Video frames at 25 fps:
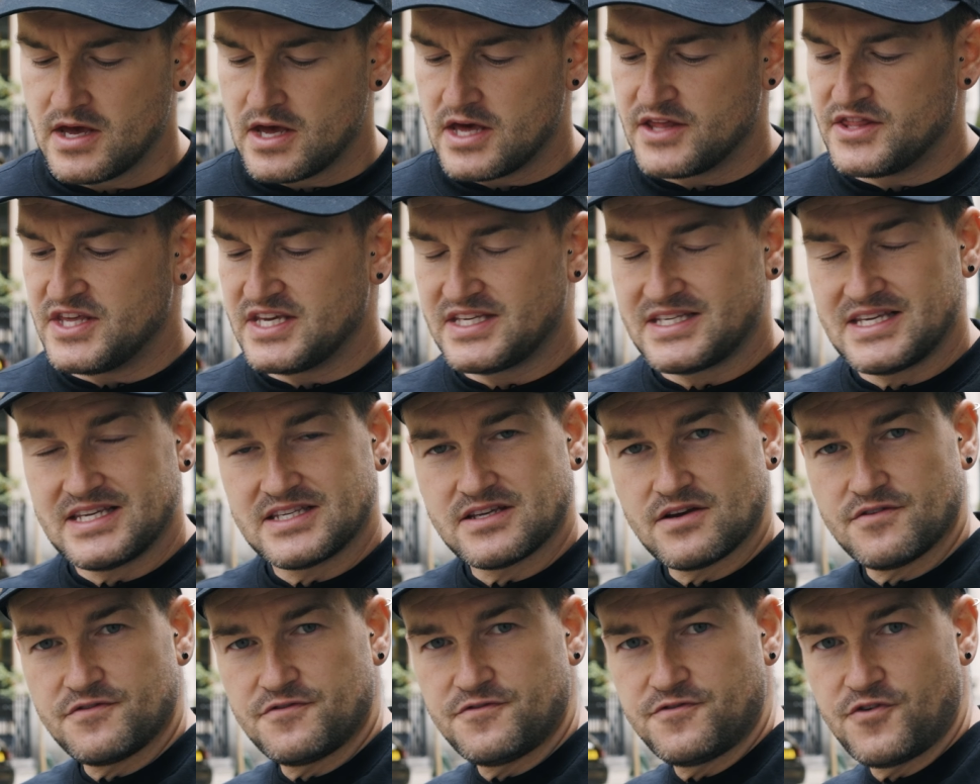This is
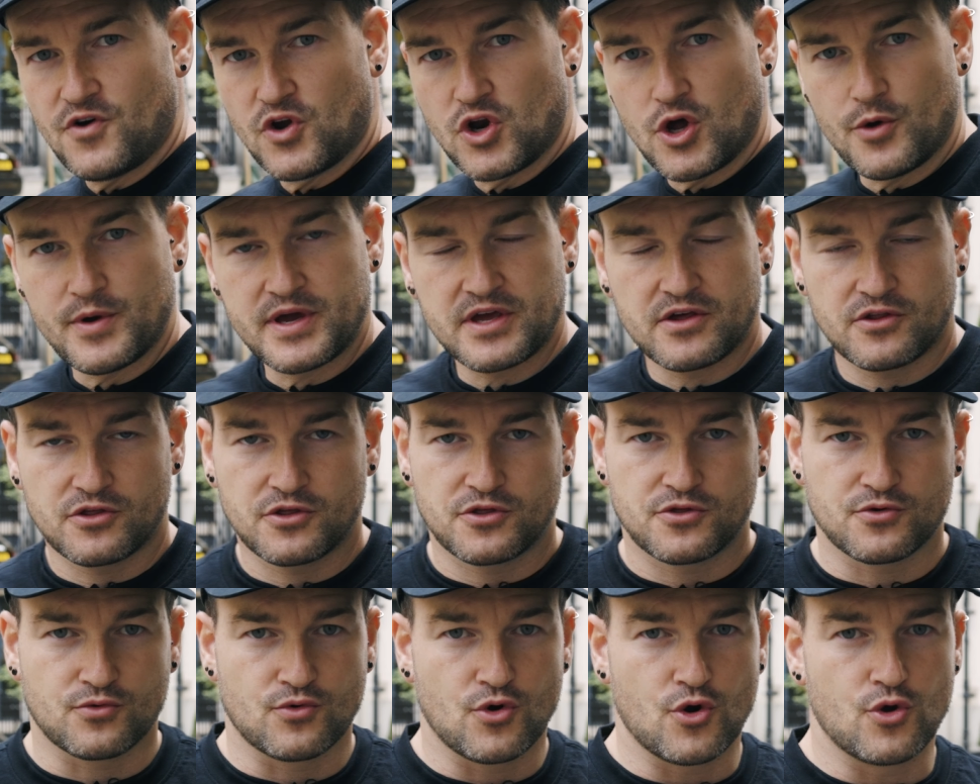following
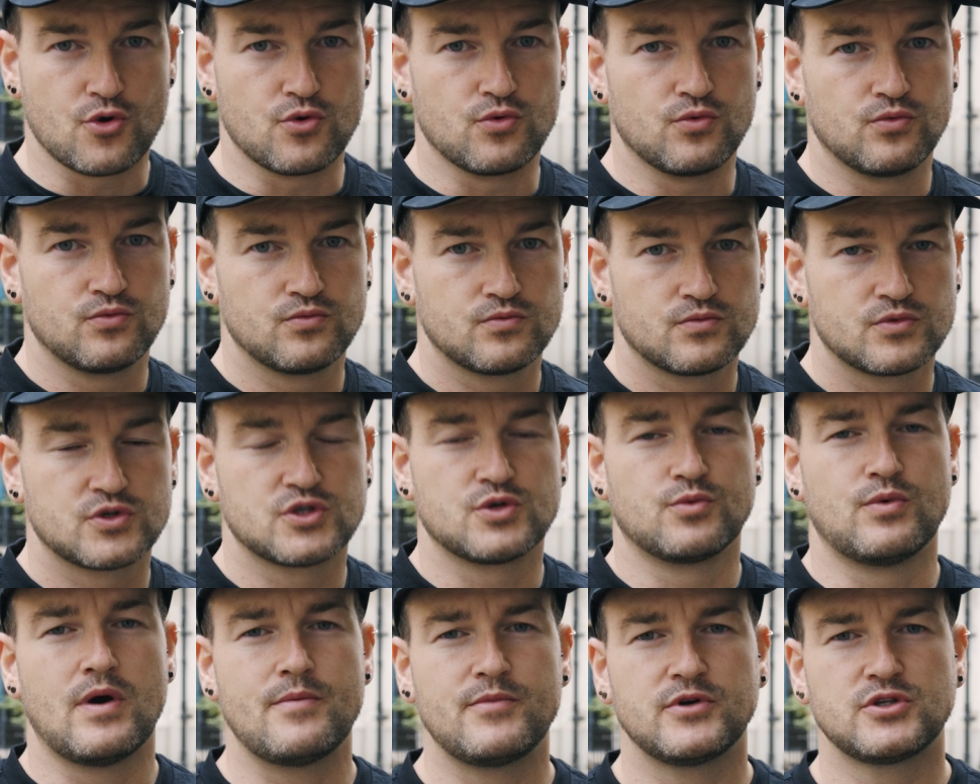through. So
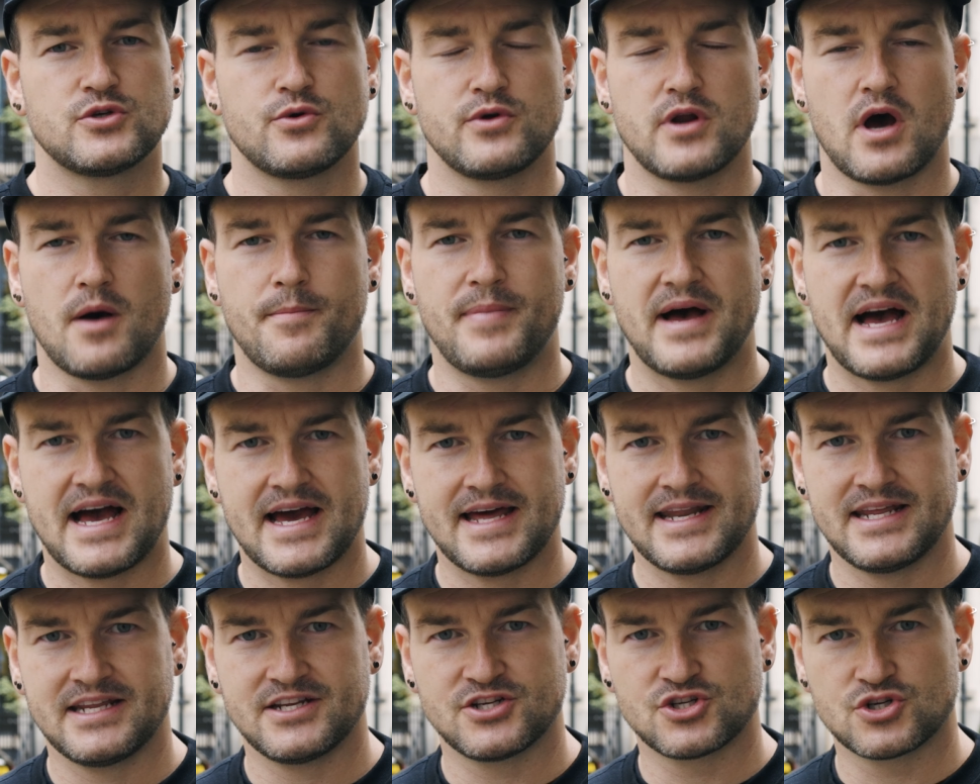when we're doing our
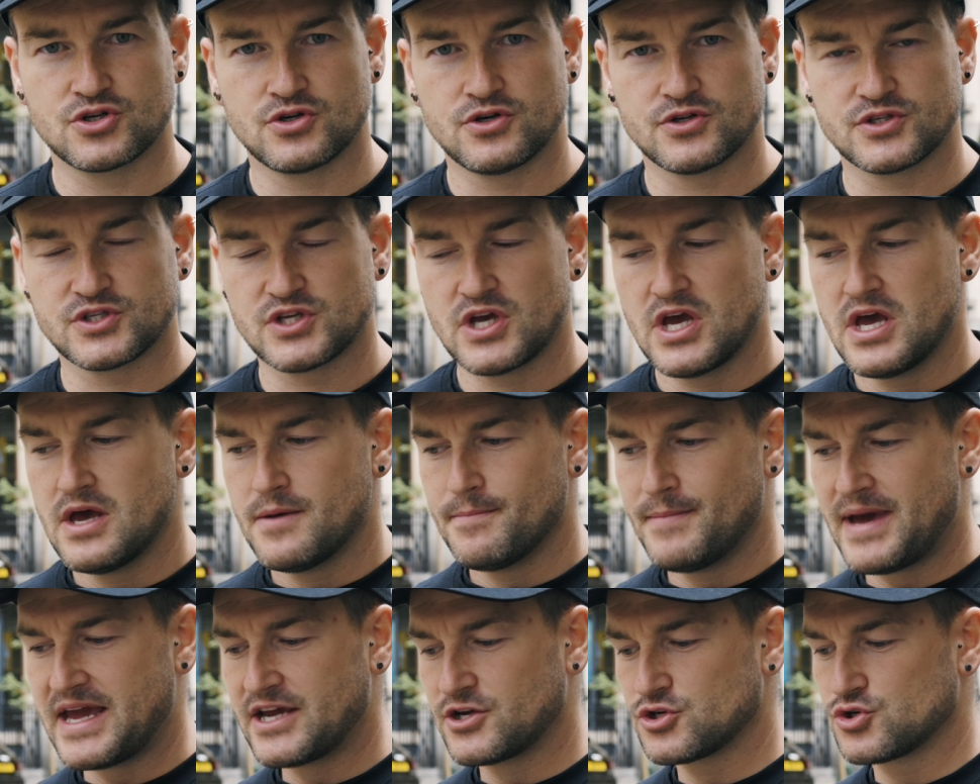panning shots,
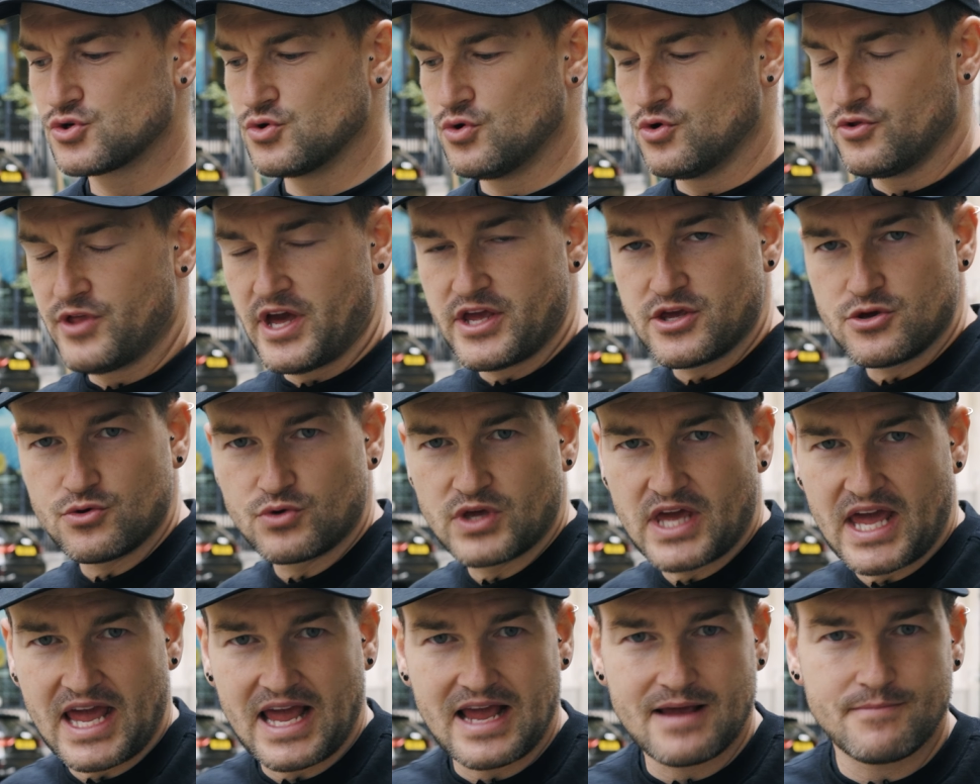make sure that you
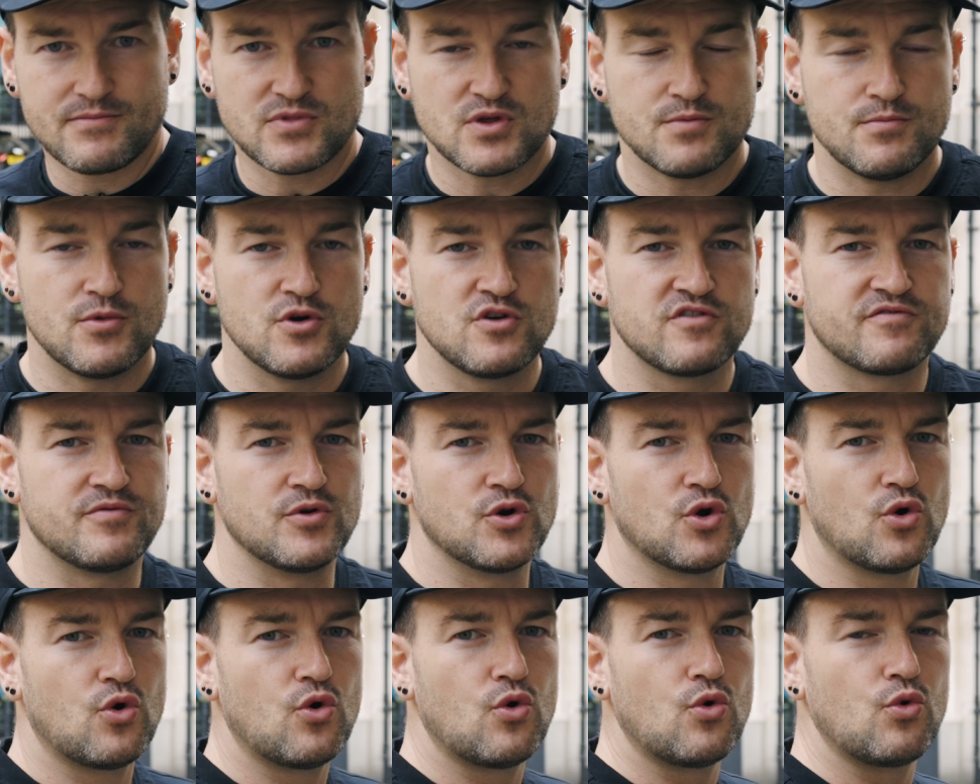keep the
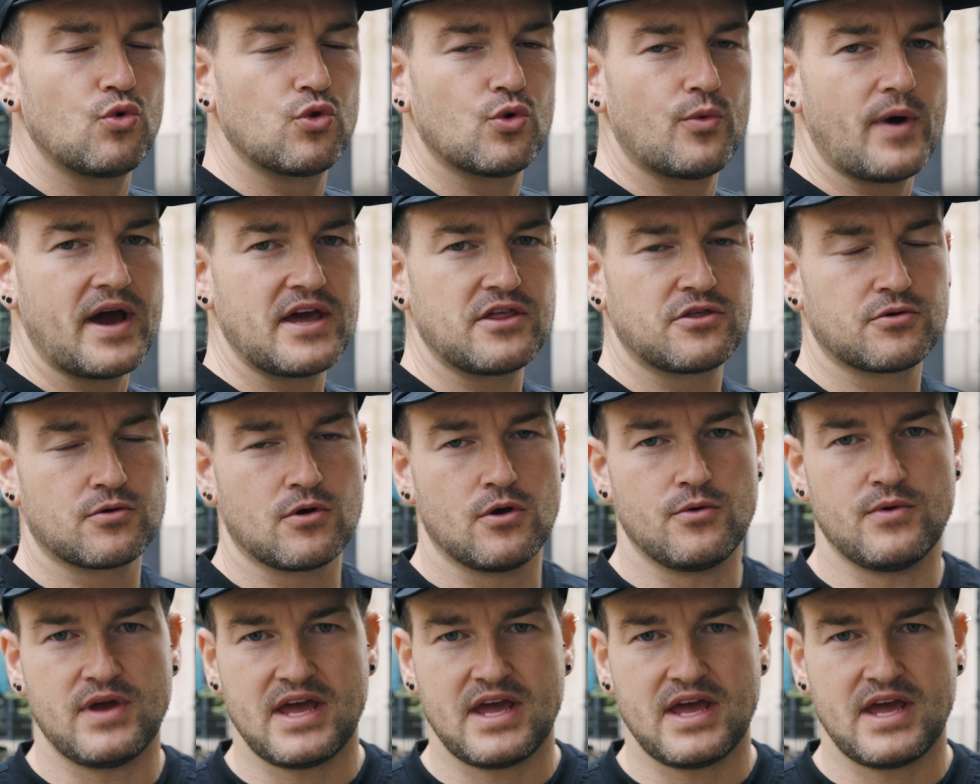movement all the way through.